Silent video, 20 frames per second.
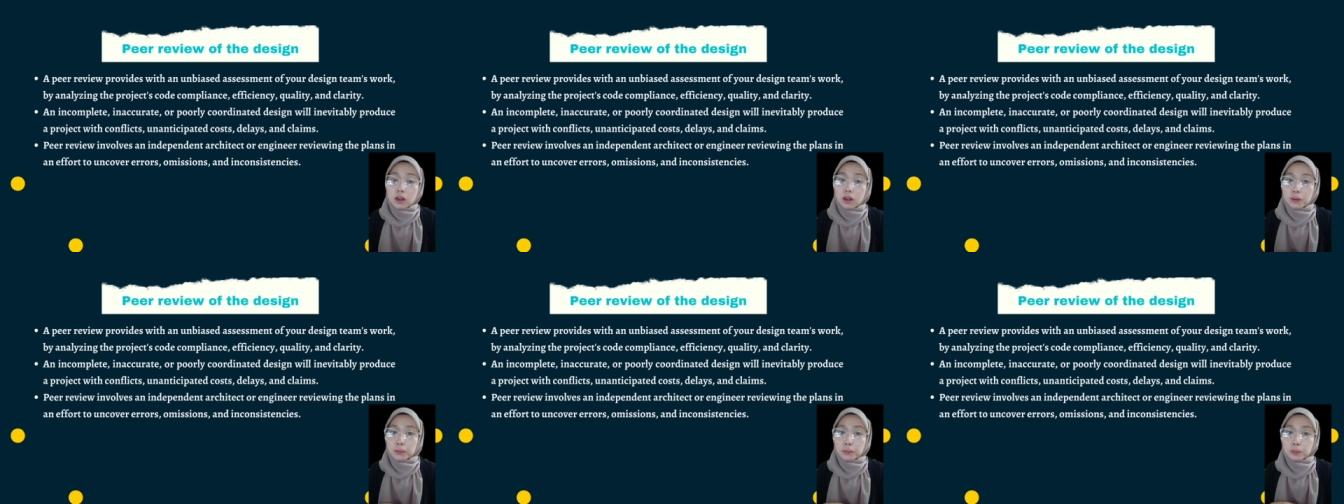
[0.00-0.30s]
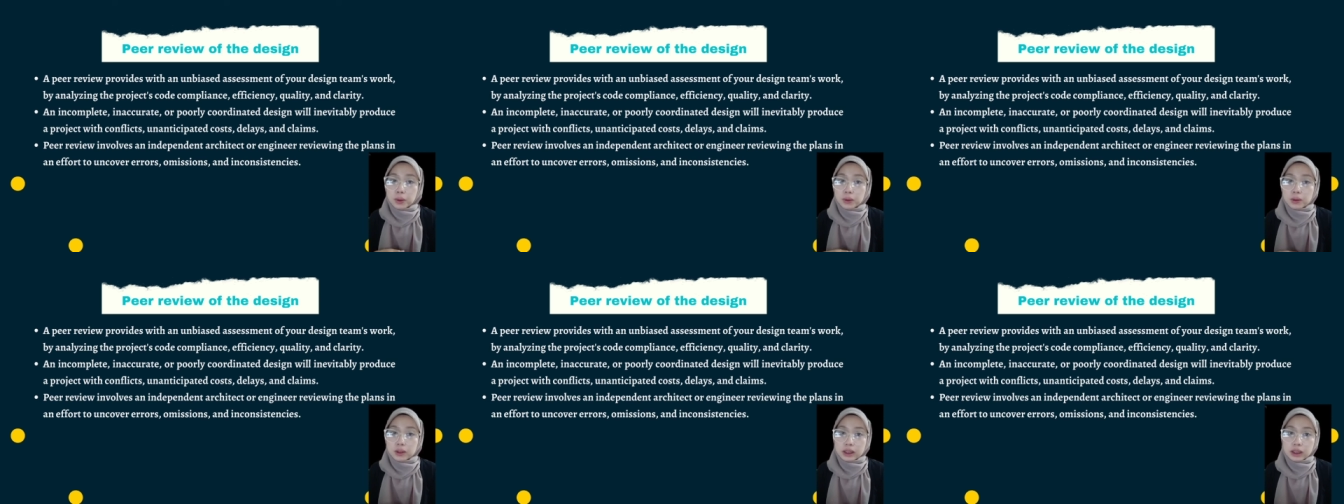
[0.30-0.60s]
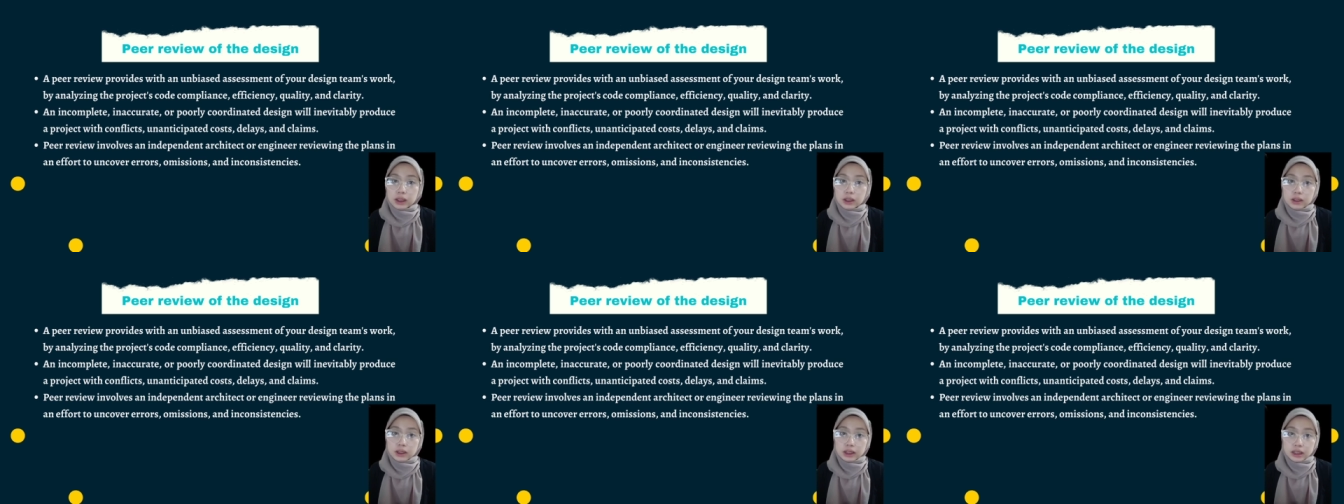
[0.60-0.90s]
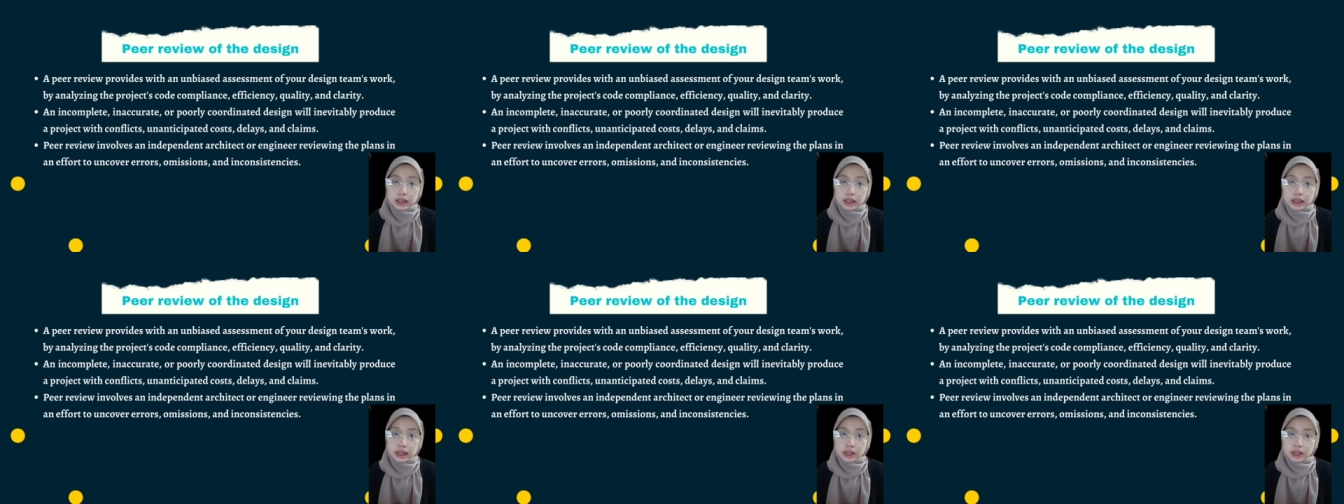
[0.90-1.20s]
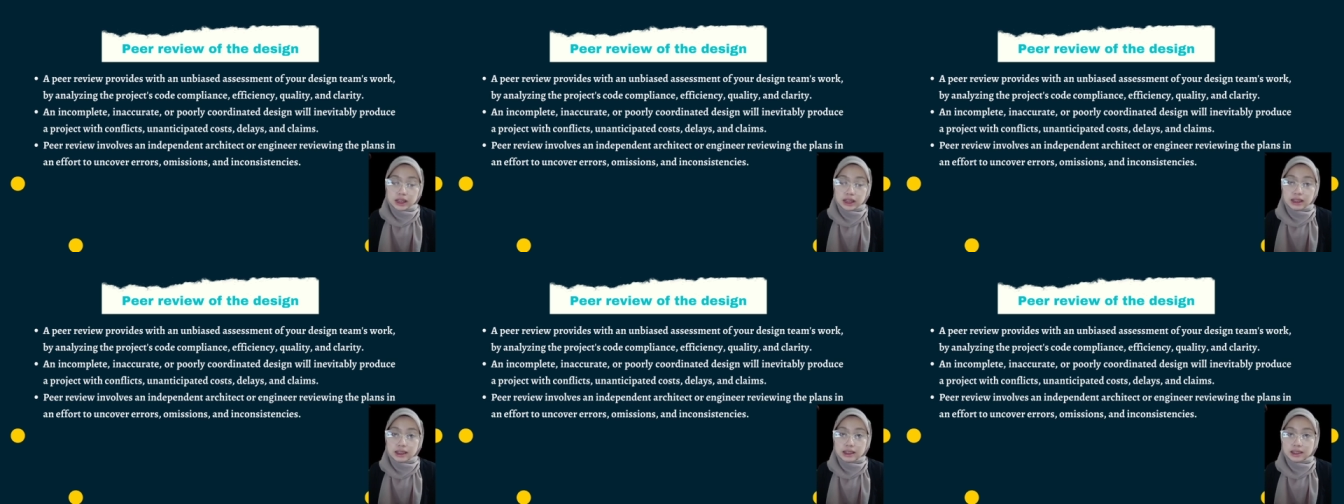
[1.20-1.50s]
or purely
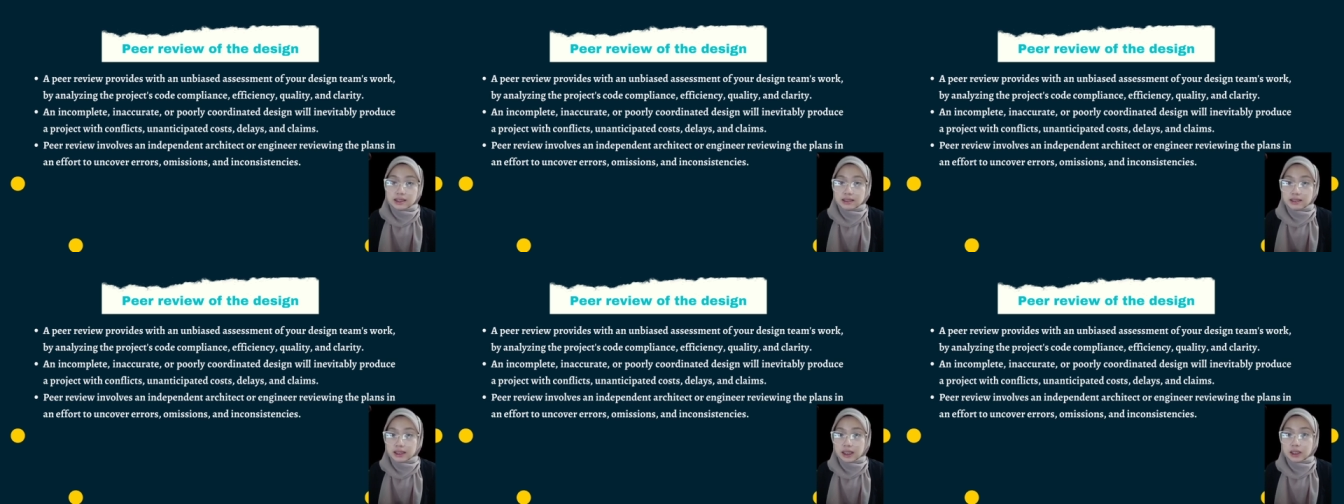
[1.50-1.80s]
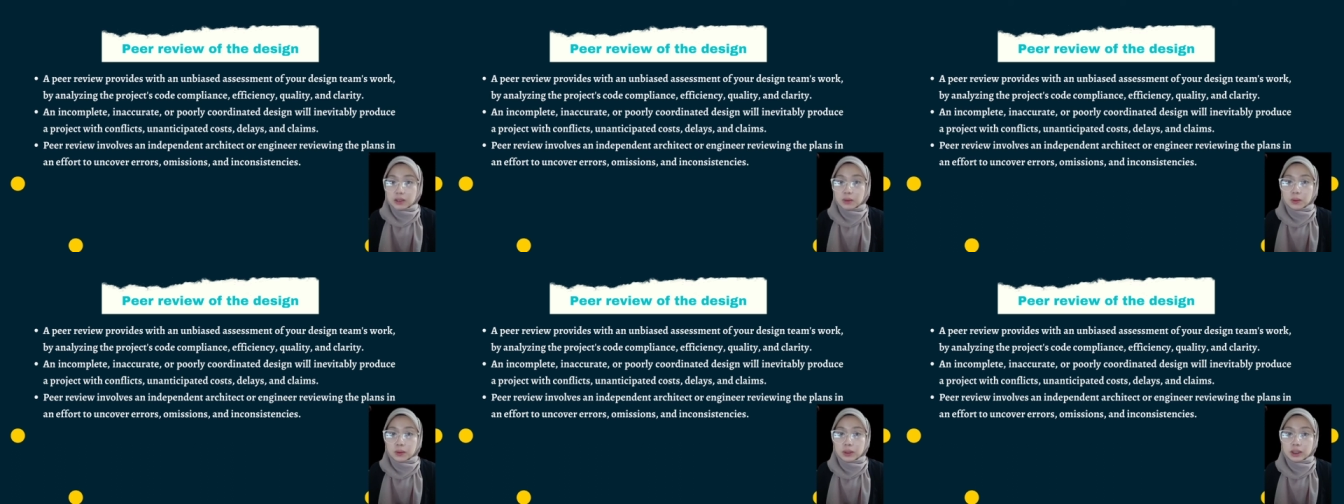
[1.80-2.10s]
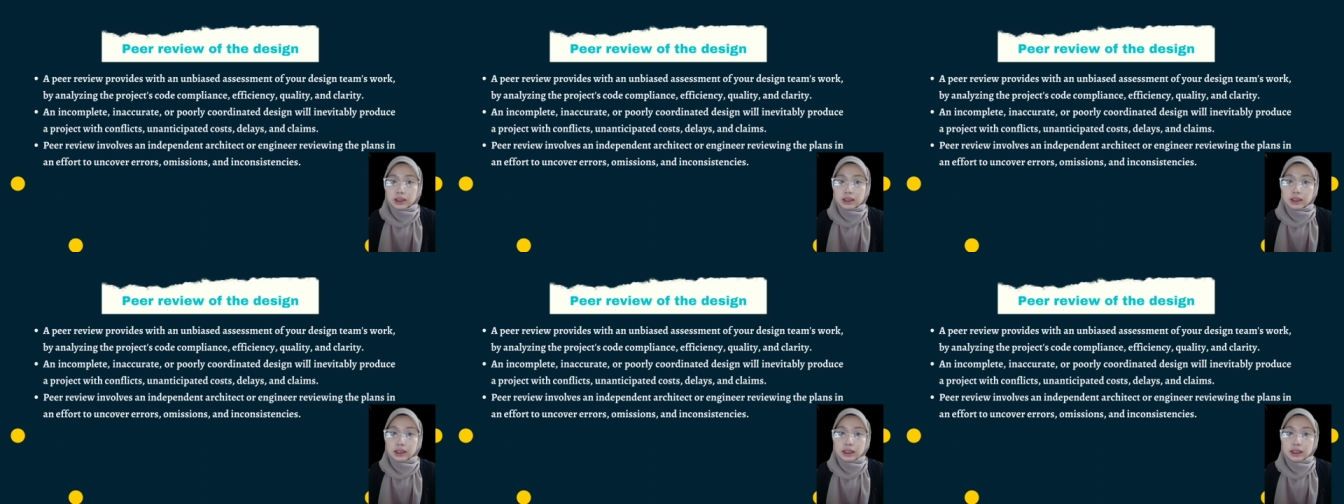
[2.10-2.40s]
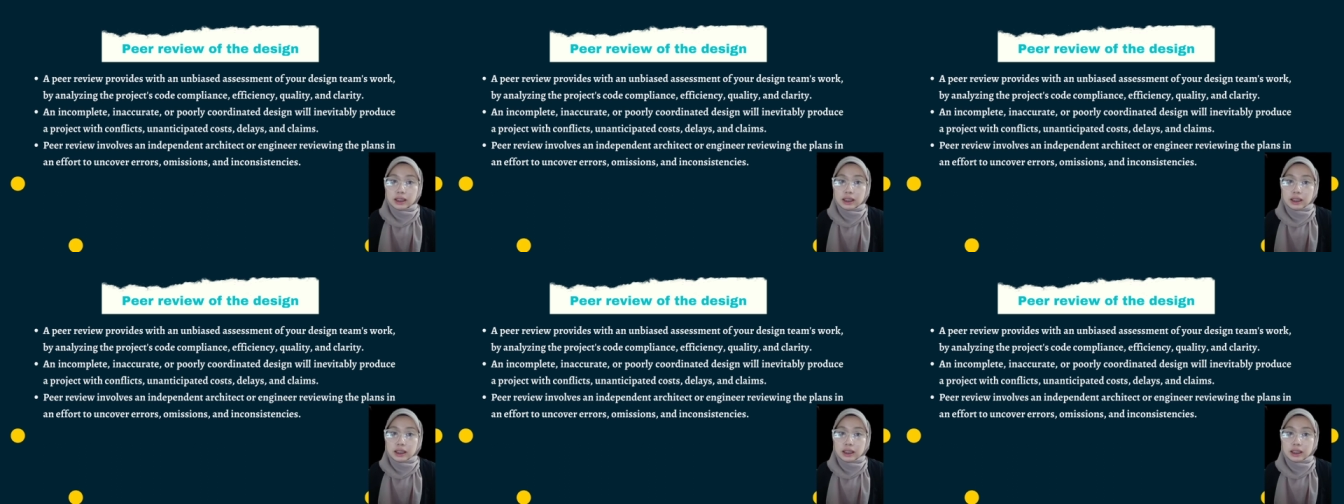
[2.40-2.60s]
coordinated design will